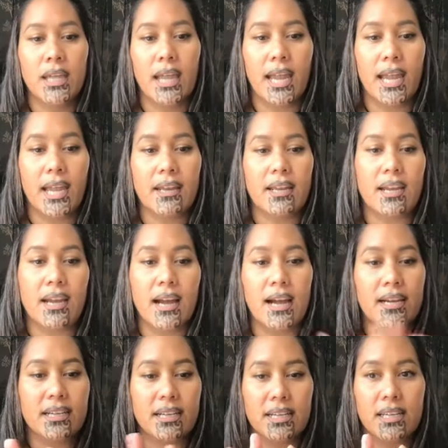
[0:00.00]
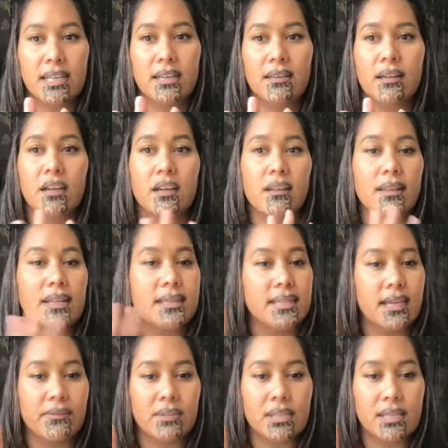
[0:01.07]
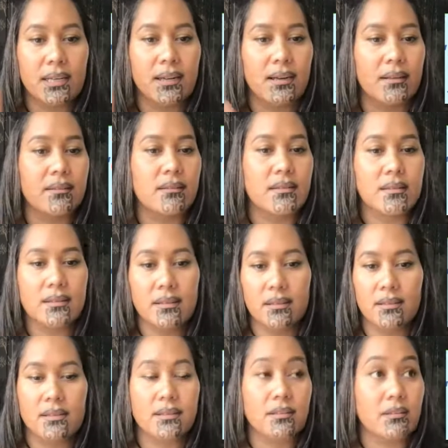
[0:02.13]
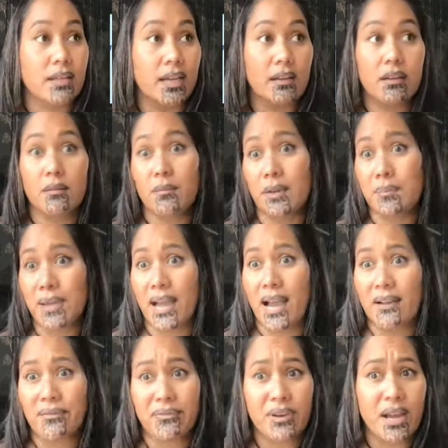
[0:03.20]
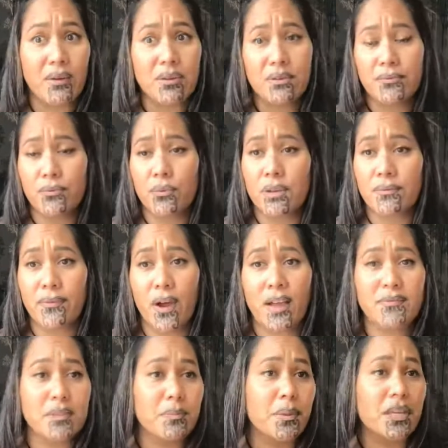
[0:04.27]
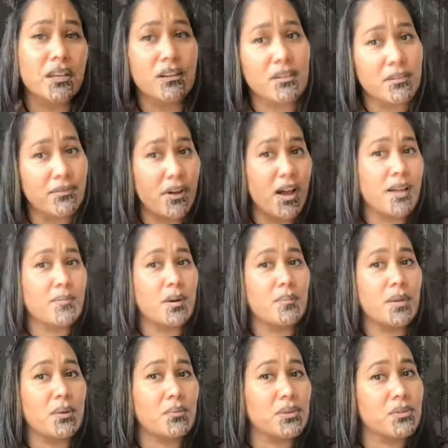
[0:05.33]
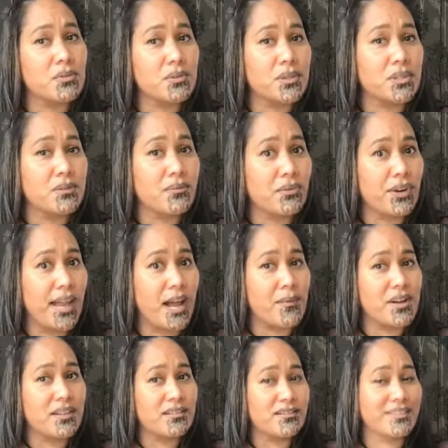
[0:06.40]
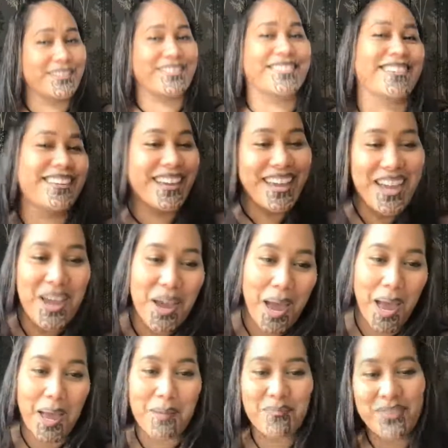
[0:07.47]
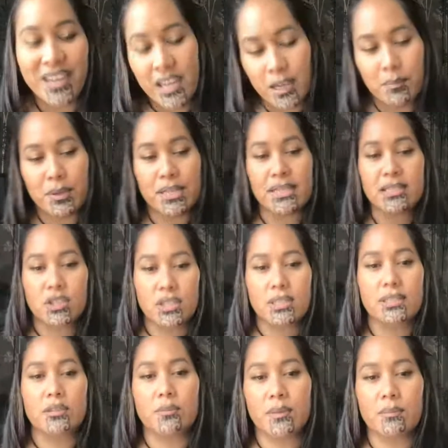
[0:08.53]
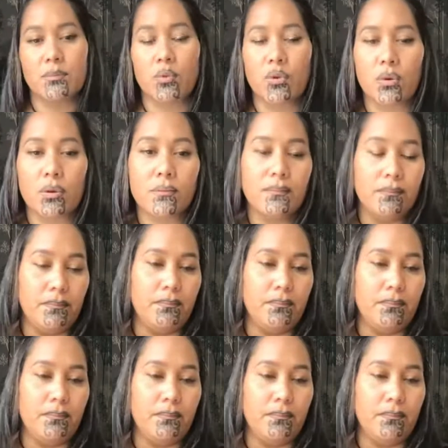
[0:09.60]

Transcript: And he hakari, let's have a dinner. This is like, it might be half an hour to 45, depending on the vibe. I might want to talk to you for an hour. But it's just a little bit more.